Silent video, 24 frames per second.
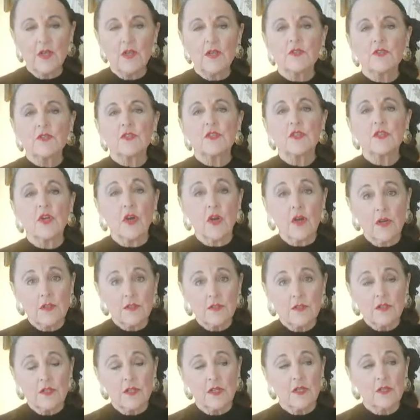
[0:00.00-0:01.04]

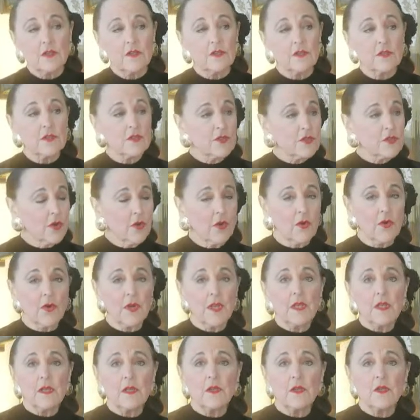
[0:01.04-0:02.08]
start the
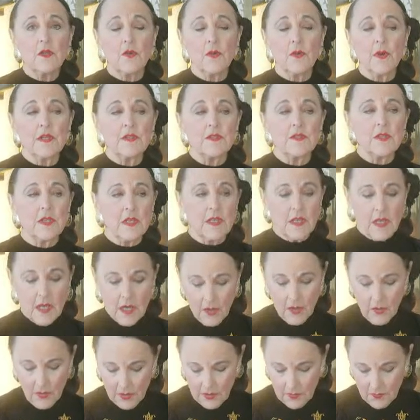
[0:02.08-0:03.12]
story, Crazy
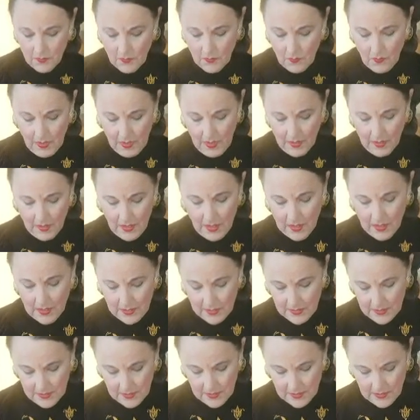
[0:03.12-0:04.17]
Carrot, while
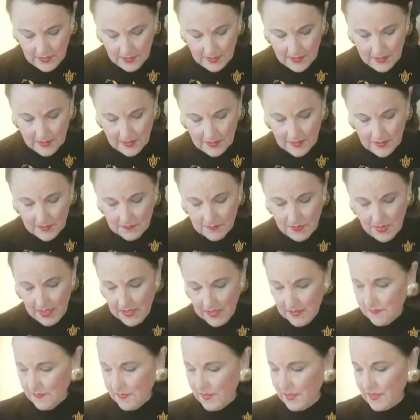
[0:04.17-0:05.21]
I
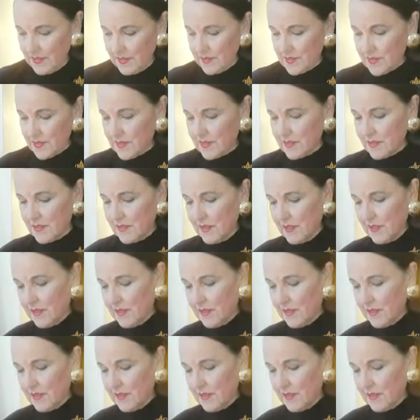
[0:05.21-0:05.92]
paint this.